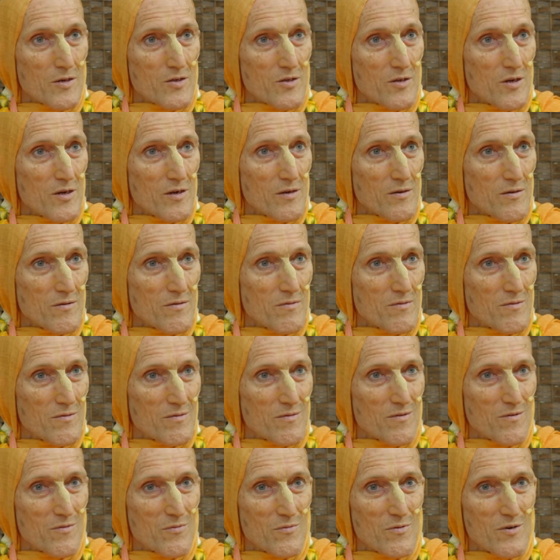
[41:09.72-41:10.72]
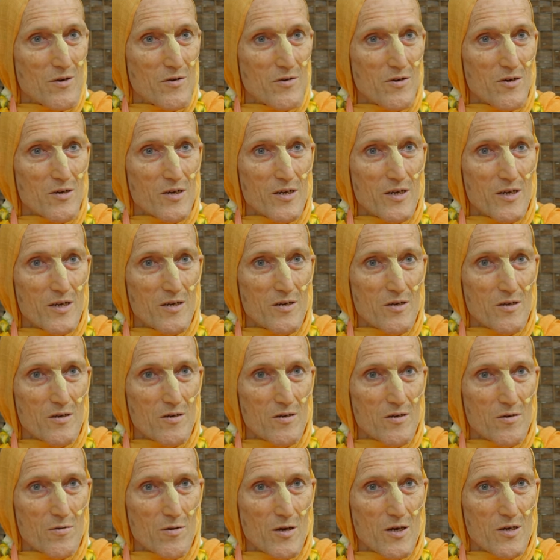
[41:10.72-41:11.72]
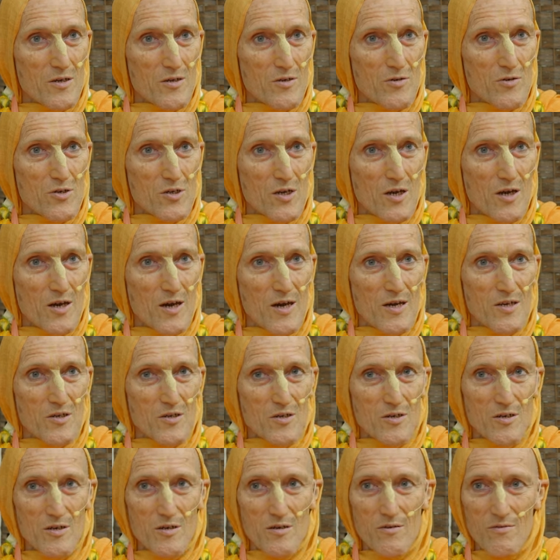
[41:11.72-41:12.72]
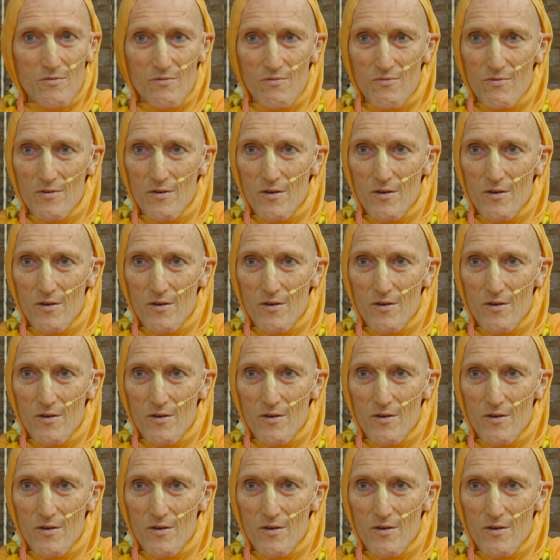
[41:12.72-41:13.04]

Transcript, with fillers: Isn't it? when you're a kid and you you start asking.